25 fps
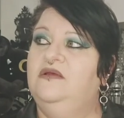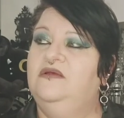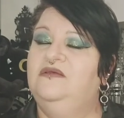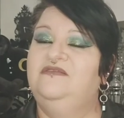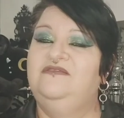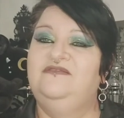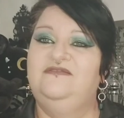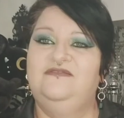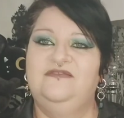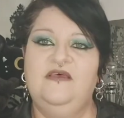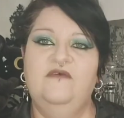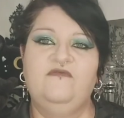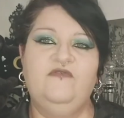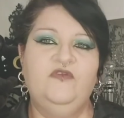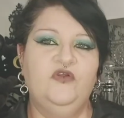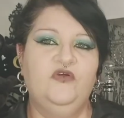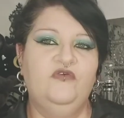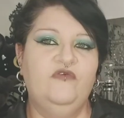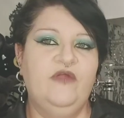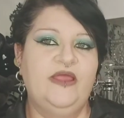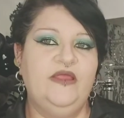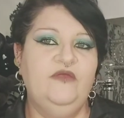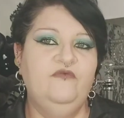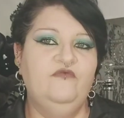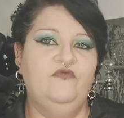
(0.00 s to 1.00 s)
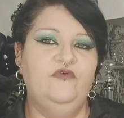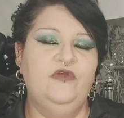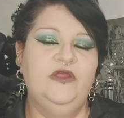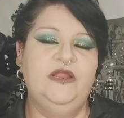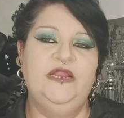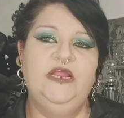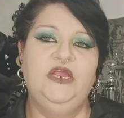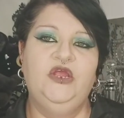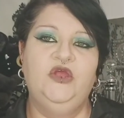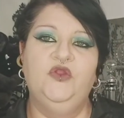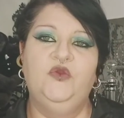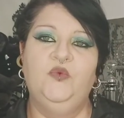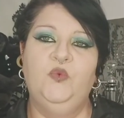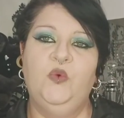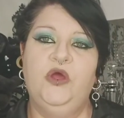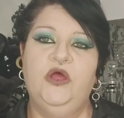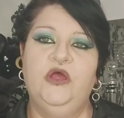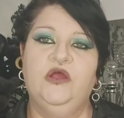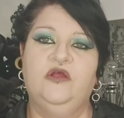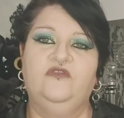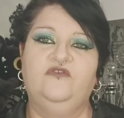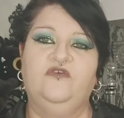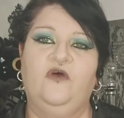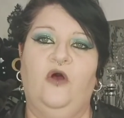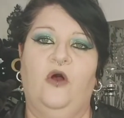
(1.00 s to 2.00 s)
7 or 8 really good
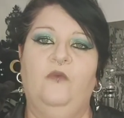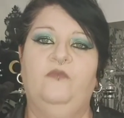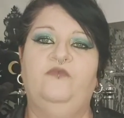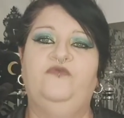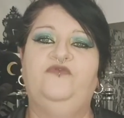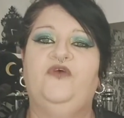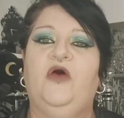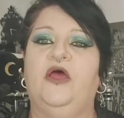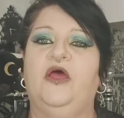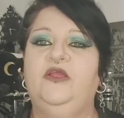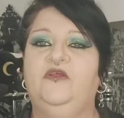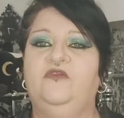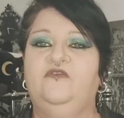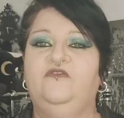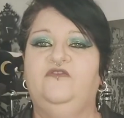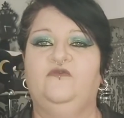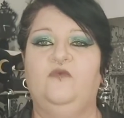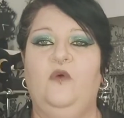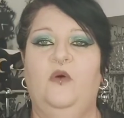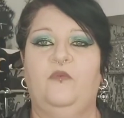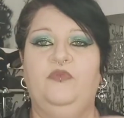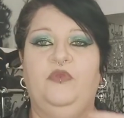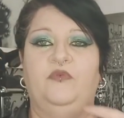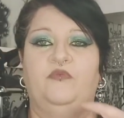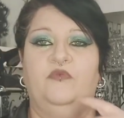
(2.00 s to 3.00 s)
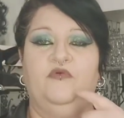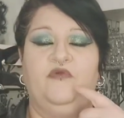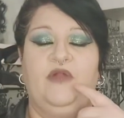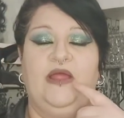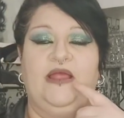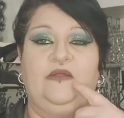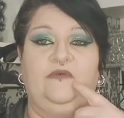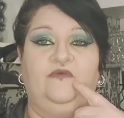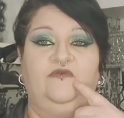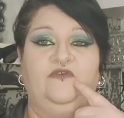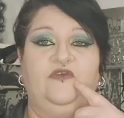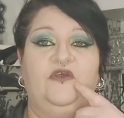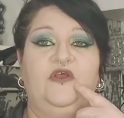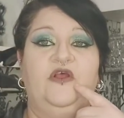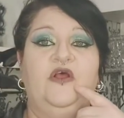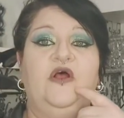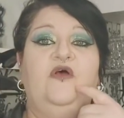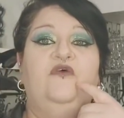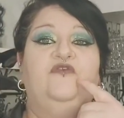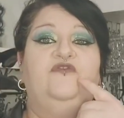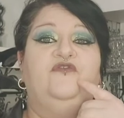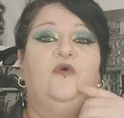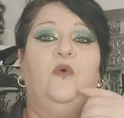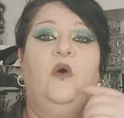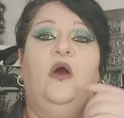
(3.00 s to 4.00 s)
work tops that I can swap them around.
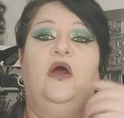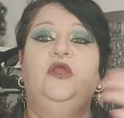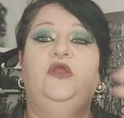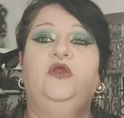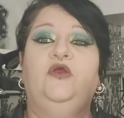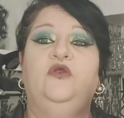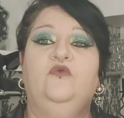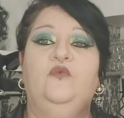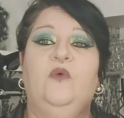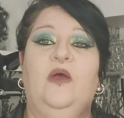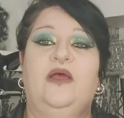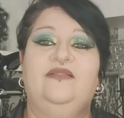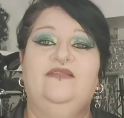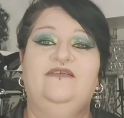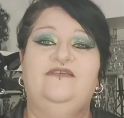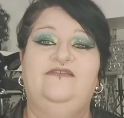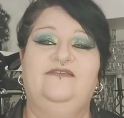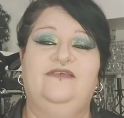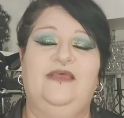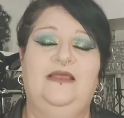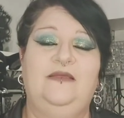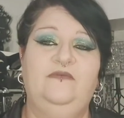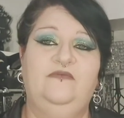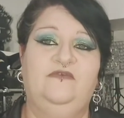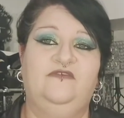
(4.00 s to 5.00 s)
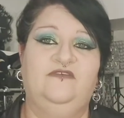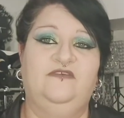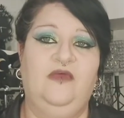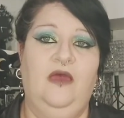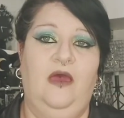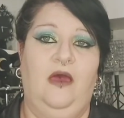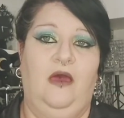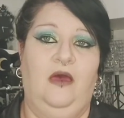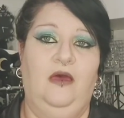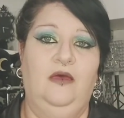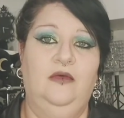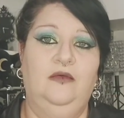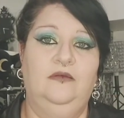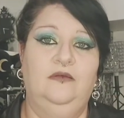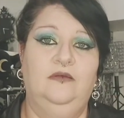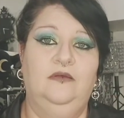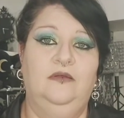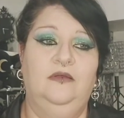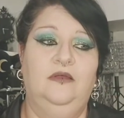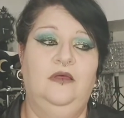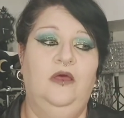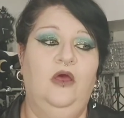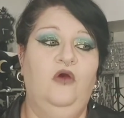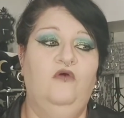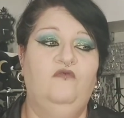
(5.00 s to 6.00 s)
So I could wear the same skirt
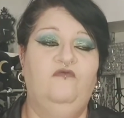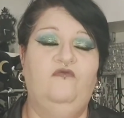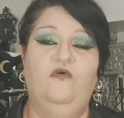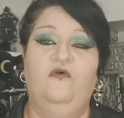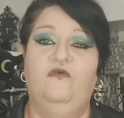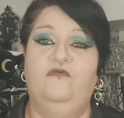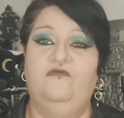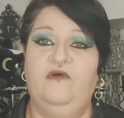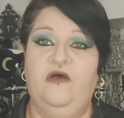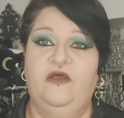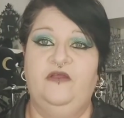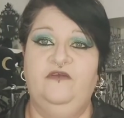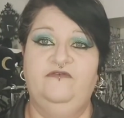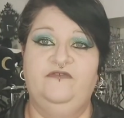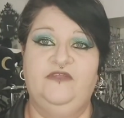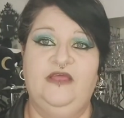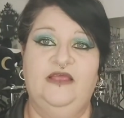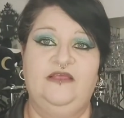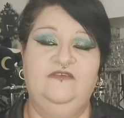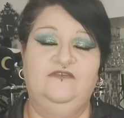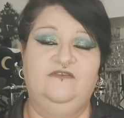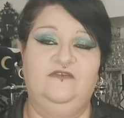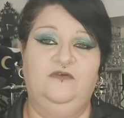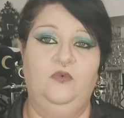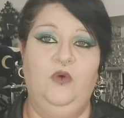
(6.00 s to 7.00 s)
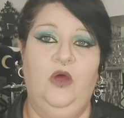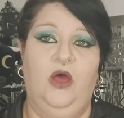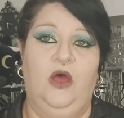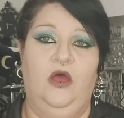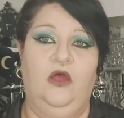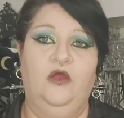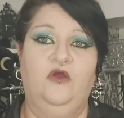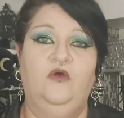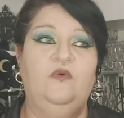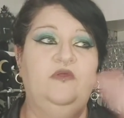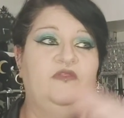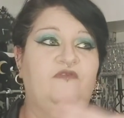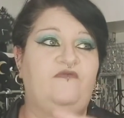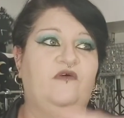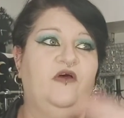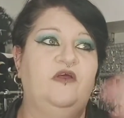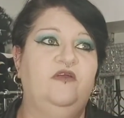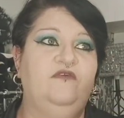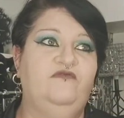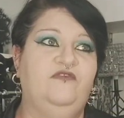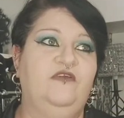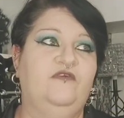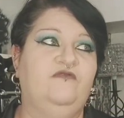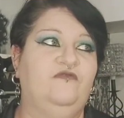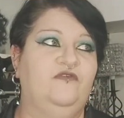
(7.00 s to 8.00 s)
for 5 days to work with
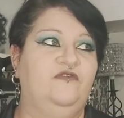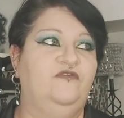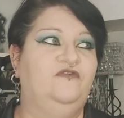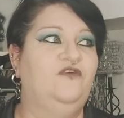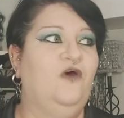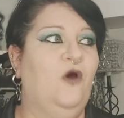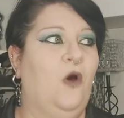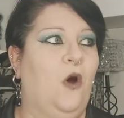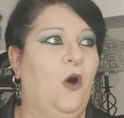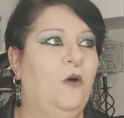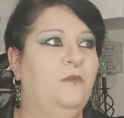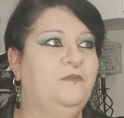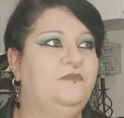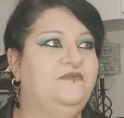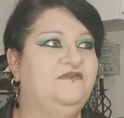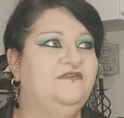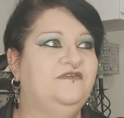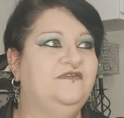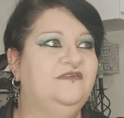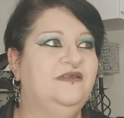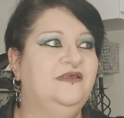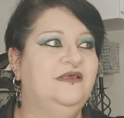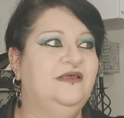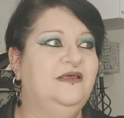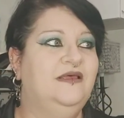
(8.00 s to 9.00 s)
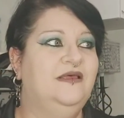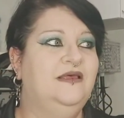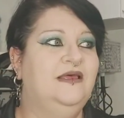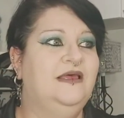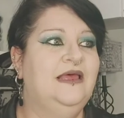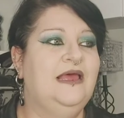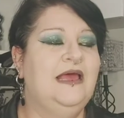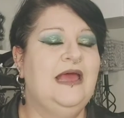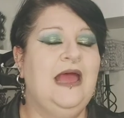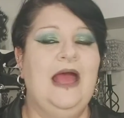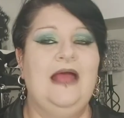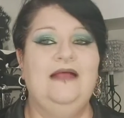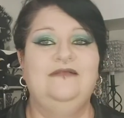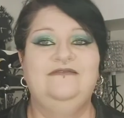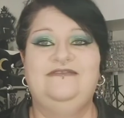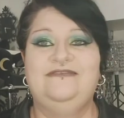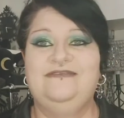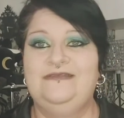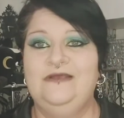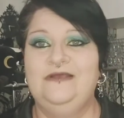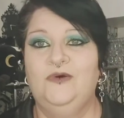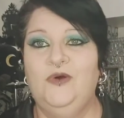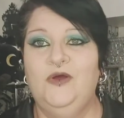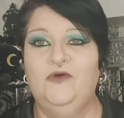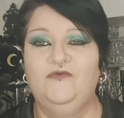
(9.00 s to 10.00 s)
5 different tops and
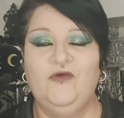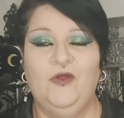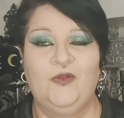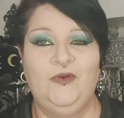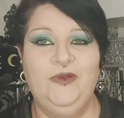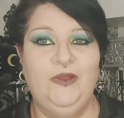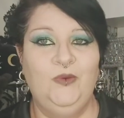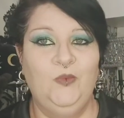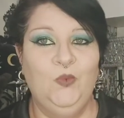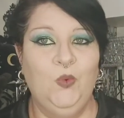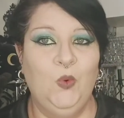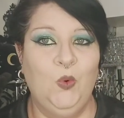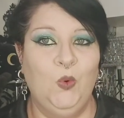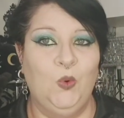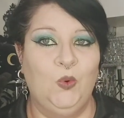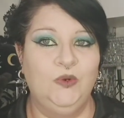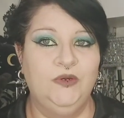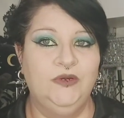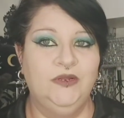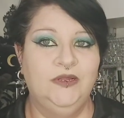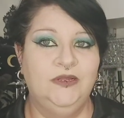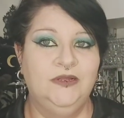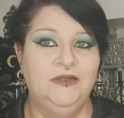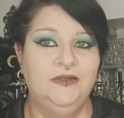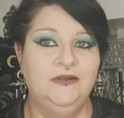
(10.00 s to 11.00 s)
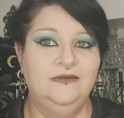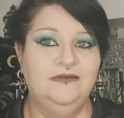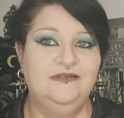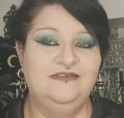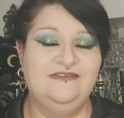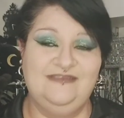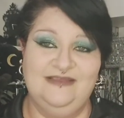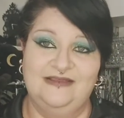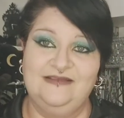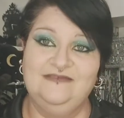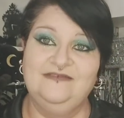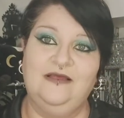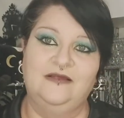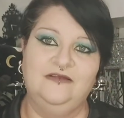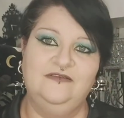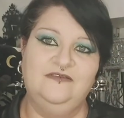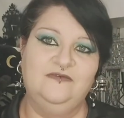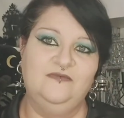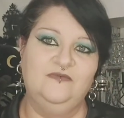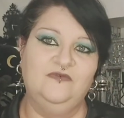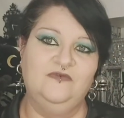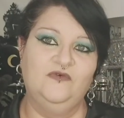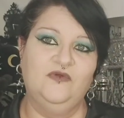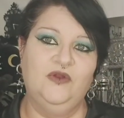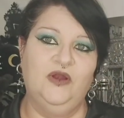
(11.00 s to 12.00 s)
still have only worn 6
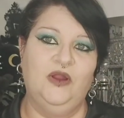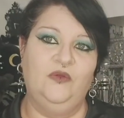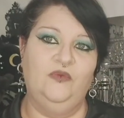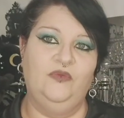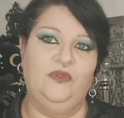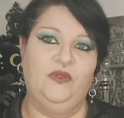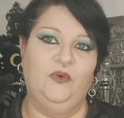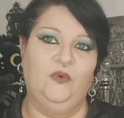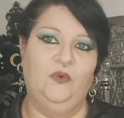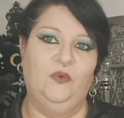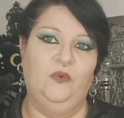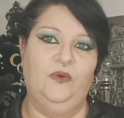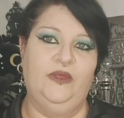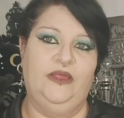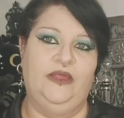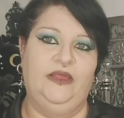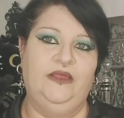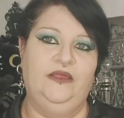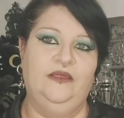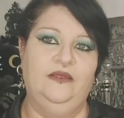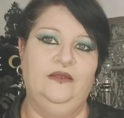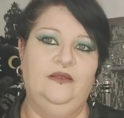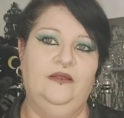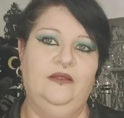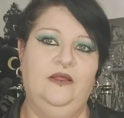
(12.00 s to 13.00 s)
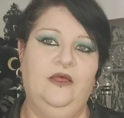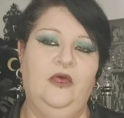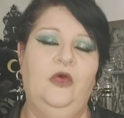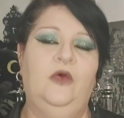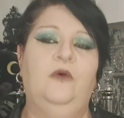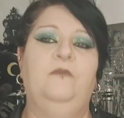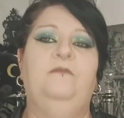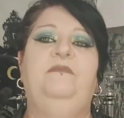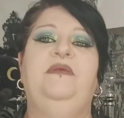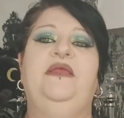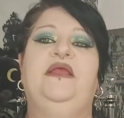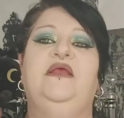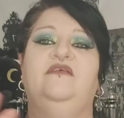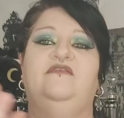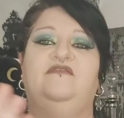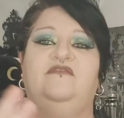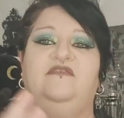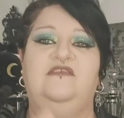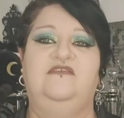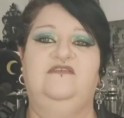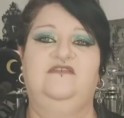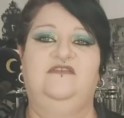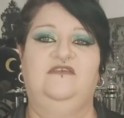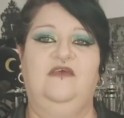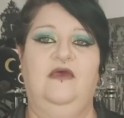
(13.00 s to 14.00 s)
items of clothing all week, because
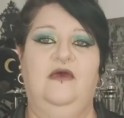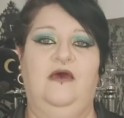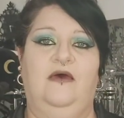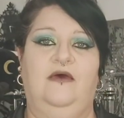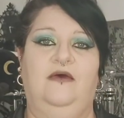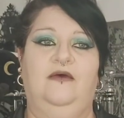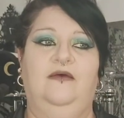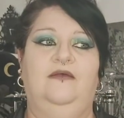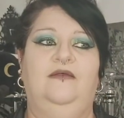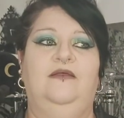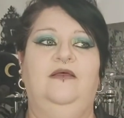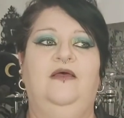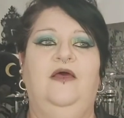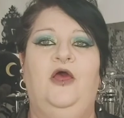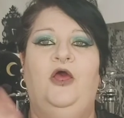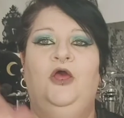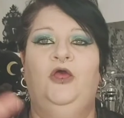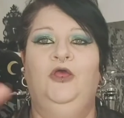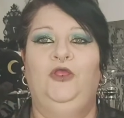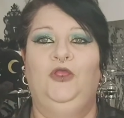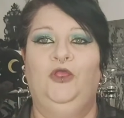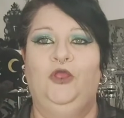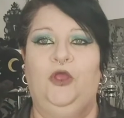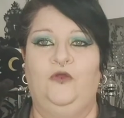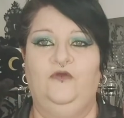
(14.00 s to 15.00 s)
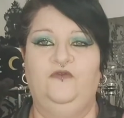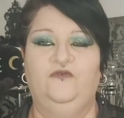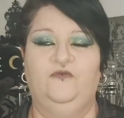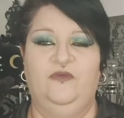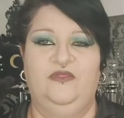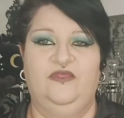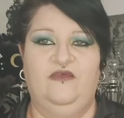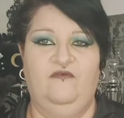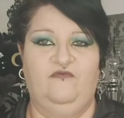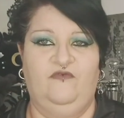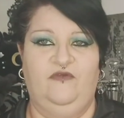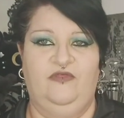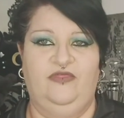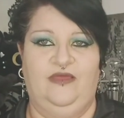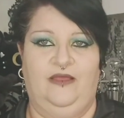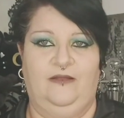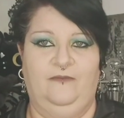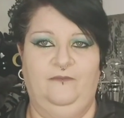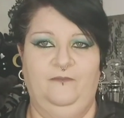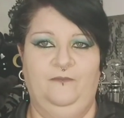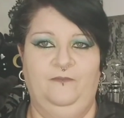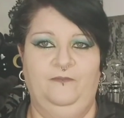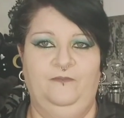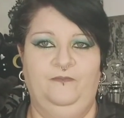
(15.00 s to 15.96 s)
the skirt goes with everything.